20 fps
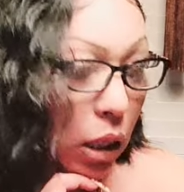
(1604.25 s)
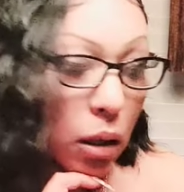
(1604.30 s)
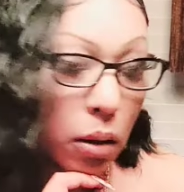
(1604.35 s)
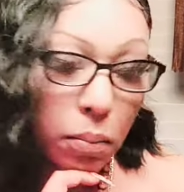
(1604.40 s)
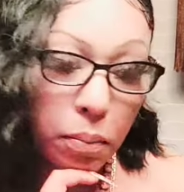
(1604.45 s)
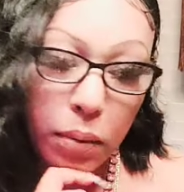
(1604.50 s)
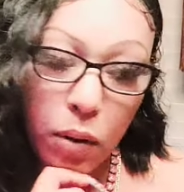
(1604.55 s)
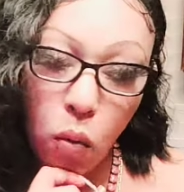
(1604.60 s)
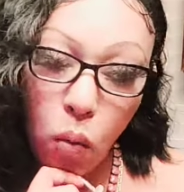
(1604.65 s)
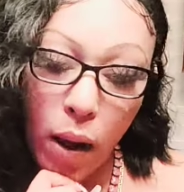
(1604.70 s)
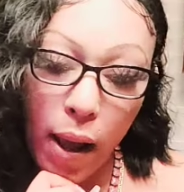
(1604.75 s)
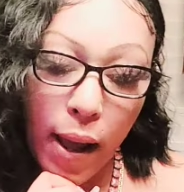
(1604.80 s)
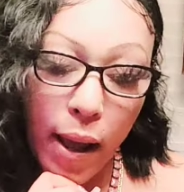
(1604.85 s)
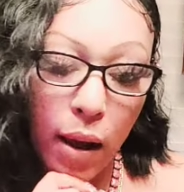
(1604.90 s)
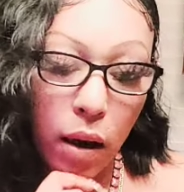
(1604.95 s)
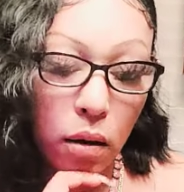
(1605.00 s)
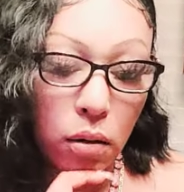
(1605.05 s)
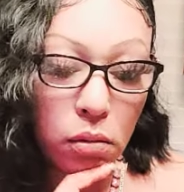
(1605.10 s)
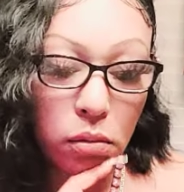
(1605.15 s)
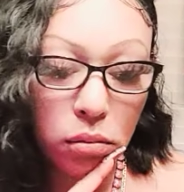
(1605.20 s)
But
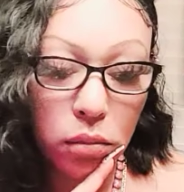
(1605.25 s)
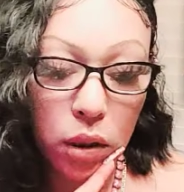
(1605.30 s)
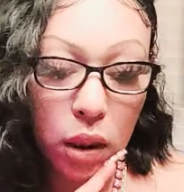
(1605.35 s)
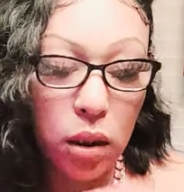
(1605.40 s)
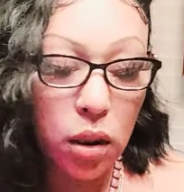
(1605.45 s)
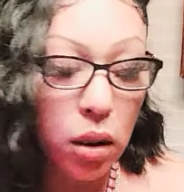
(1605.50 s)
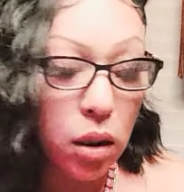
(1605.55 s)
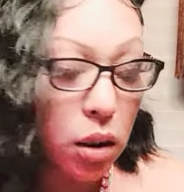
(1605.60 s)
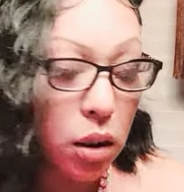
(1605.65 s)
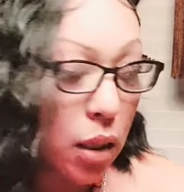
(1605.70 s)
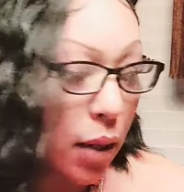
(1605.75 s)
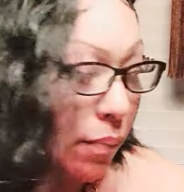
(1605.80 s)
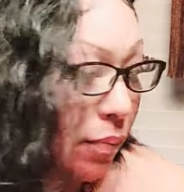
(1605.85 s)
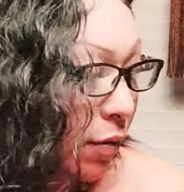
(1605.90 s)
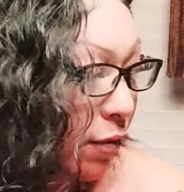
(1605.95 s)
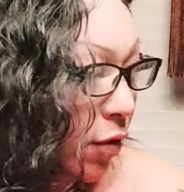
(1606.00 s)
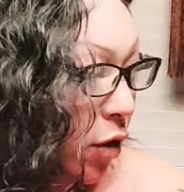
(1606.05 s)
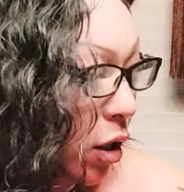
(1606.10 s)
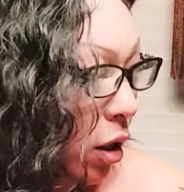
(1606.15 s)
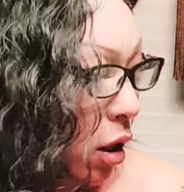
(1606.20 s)
wow, this is
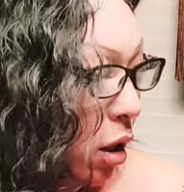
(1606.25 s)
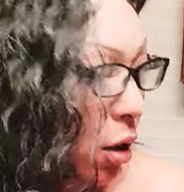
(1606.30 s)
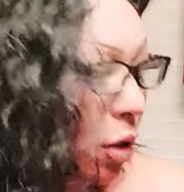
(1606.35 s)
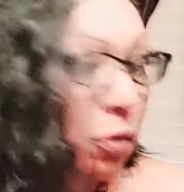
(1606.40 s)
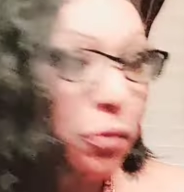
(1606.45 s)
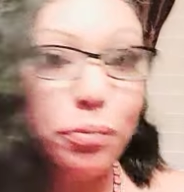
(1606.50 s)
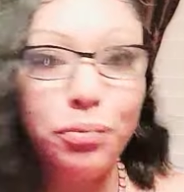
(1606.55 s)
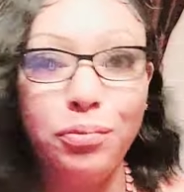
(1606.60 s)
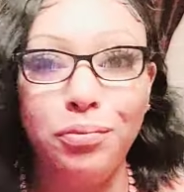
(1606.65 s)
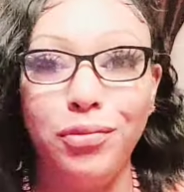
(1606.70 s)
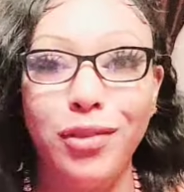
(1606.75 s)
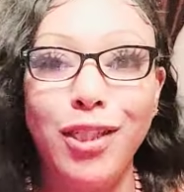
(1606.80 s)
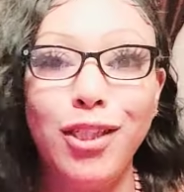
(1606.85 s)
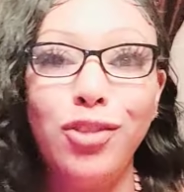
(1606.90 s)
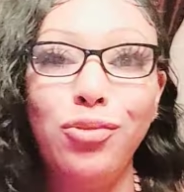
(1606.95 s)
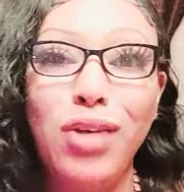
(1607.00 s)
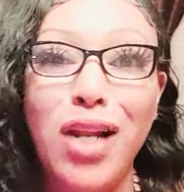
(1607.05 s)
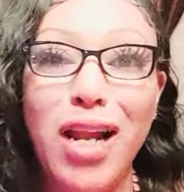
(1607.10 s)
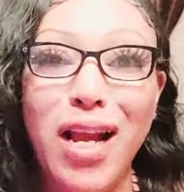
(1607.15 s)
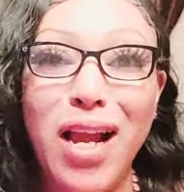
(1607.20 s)
something, Virgo. This is
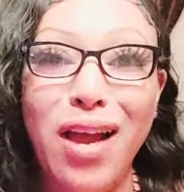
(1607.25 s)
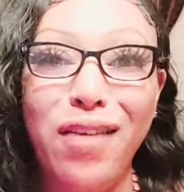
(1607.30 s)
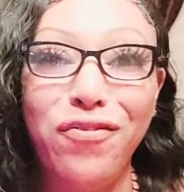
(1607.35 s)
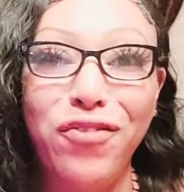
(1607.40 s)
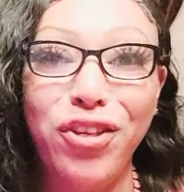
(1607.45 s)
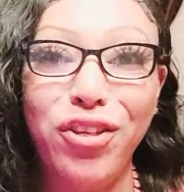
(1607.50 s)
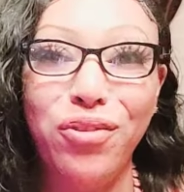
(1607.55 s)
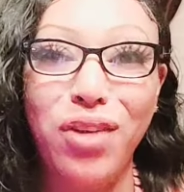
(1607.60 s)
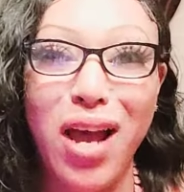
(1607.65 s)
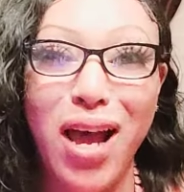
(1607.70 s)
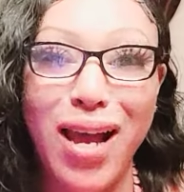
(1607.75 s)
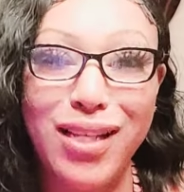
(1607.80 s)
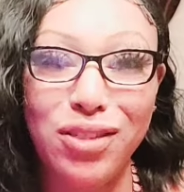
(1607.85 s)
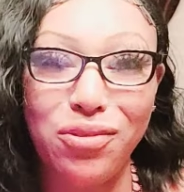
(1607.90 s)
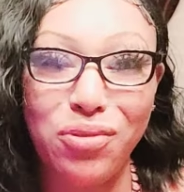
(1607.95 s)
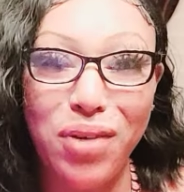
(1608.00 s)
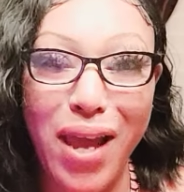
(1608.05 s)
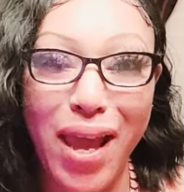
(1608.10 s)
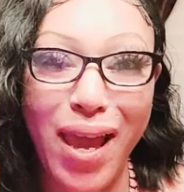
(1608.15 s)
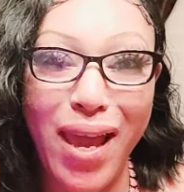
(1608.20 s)
what I got for you guys,
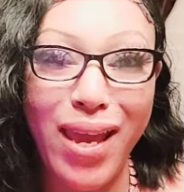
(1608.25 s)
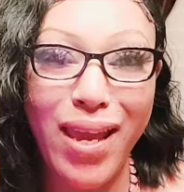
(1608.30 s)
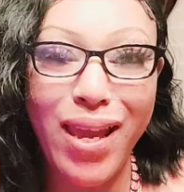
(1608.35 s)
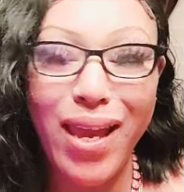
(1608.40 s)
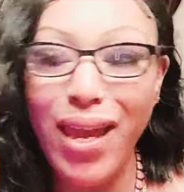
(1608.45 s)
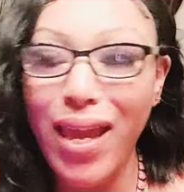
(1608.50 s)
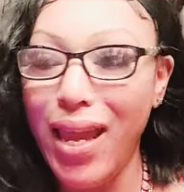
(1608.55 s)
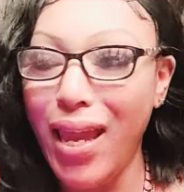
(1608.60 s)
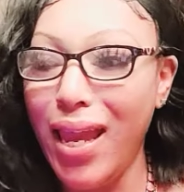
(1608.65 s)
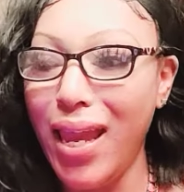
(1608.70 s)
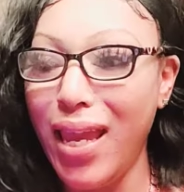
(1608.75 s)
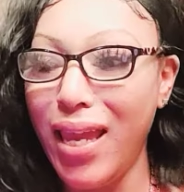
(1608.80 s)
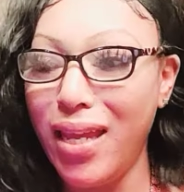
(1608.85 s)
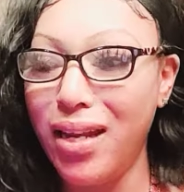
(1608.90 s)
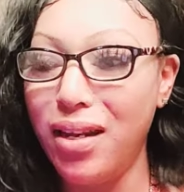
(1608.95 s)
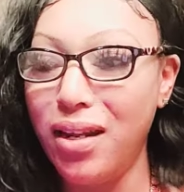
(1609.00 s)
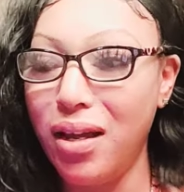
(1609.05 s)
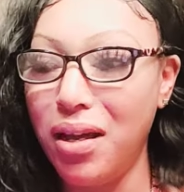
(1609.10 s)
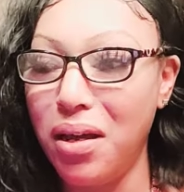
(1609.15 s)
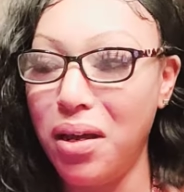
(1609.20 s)
okay?
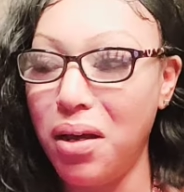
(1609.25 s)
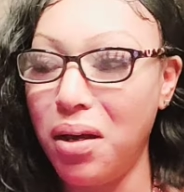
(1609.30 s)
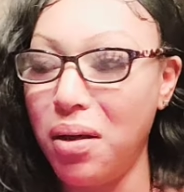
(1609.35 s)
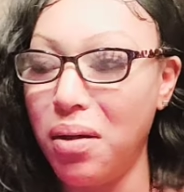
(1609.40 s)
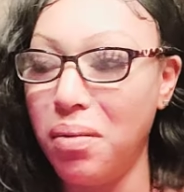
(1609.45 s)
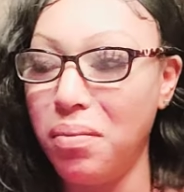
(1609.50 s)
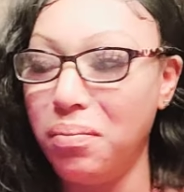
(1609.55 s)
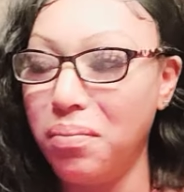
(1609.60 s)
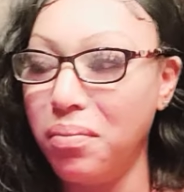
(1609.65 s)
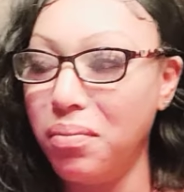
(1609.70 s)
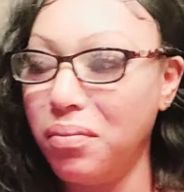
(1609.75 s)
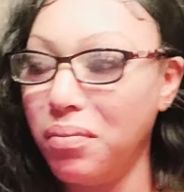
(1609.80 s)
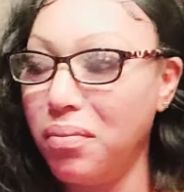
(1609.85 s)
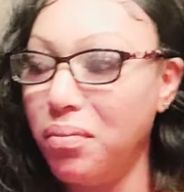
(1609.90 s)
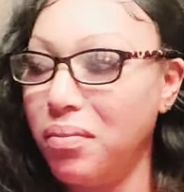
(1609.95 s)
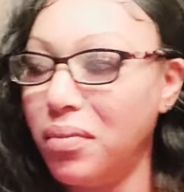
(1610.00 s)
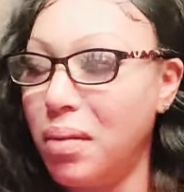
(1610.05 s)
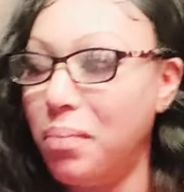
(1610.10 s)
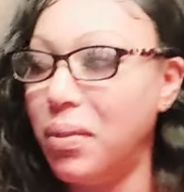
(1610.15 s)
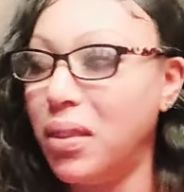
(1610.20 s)
And um,
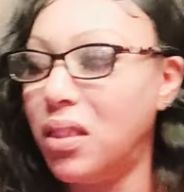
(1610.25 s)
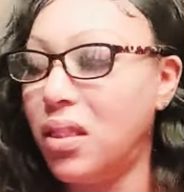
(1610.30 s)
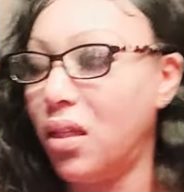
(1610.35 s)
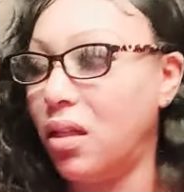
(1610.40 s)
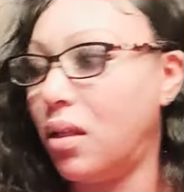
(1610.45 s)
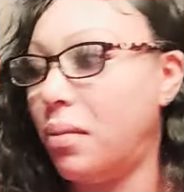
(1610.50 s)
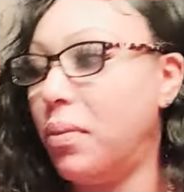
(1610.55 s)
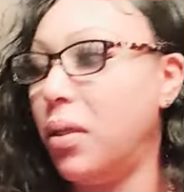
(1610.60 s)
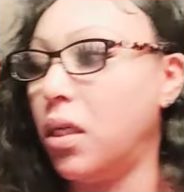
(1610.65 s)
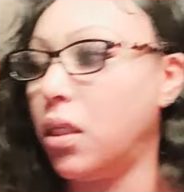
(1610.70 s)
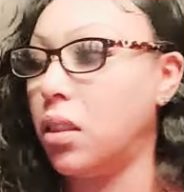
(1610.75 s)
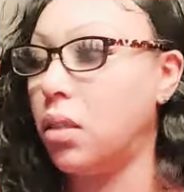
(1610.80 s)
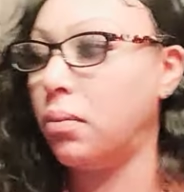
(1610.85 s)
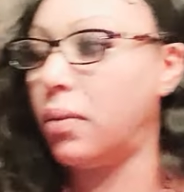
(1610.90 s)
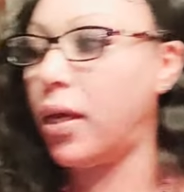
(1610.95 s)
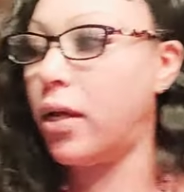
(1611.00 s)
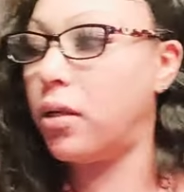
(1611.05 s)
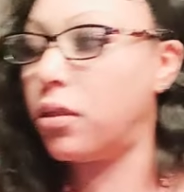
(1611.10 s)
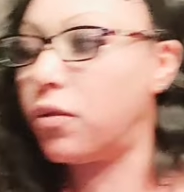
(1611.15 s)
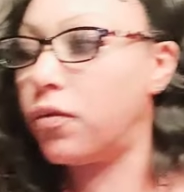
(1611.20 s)
let me see. Let me get some
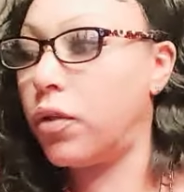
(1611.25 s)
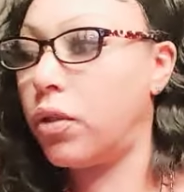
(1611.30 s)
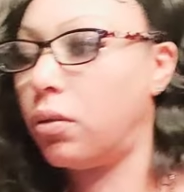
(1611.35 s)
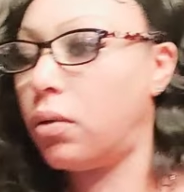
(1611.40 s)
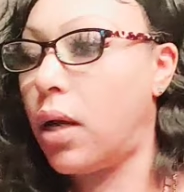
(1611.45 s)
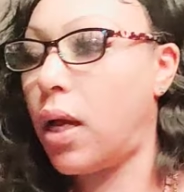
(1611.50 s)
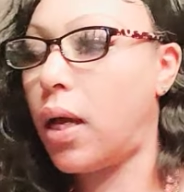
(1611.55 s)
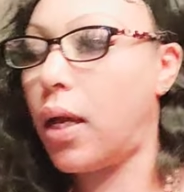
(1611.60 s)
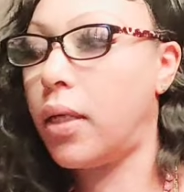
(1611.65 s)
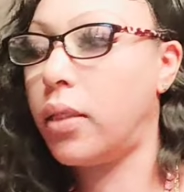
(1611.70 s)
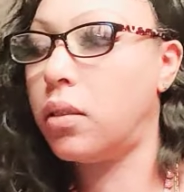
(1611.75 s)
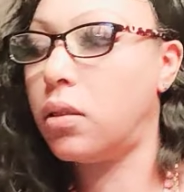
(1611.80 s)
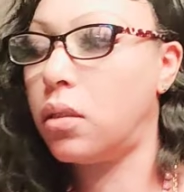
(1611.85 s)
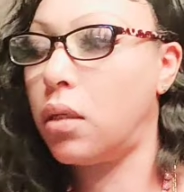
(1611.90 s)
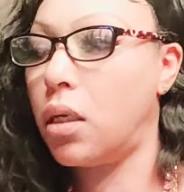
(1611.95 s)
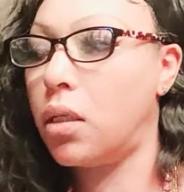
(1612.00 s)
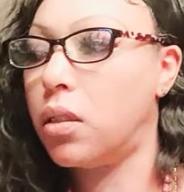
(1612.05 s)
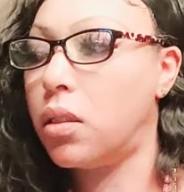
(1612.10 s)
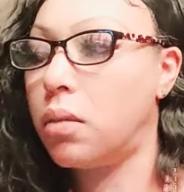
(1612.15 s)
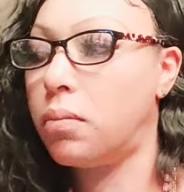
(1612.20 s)
letters for you guys
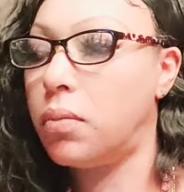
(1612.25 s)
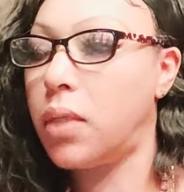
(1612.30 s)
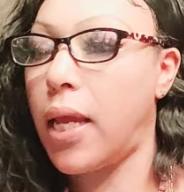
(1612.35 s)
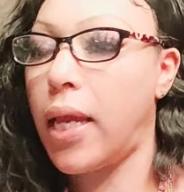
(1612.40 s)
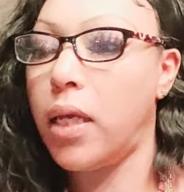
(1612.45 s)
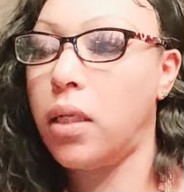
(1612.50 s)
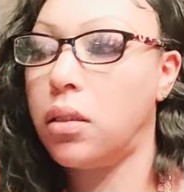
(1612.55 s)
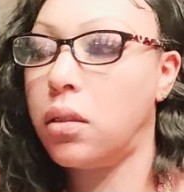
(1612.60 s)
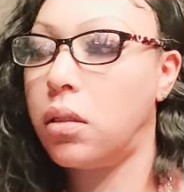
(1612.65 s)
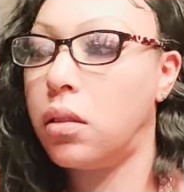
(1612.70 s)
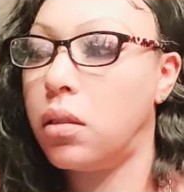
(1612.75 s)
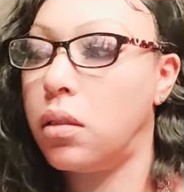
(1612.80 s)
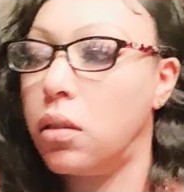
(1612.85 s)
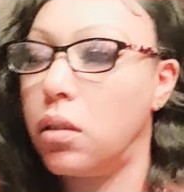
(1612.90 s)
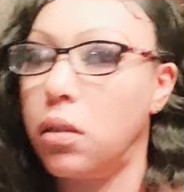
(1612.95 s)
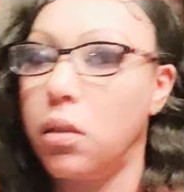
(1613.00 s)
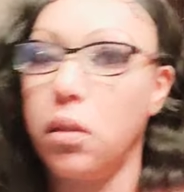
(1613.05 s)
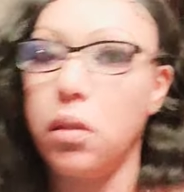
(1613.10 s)
and some dates.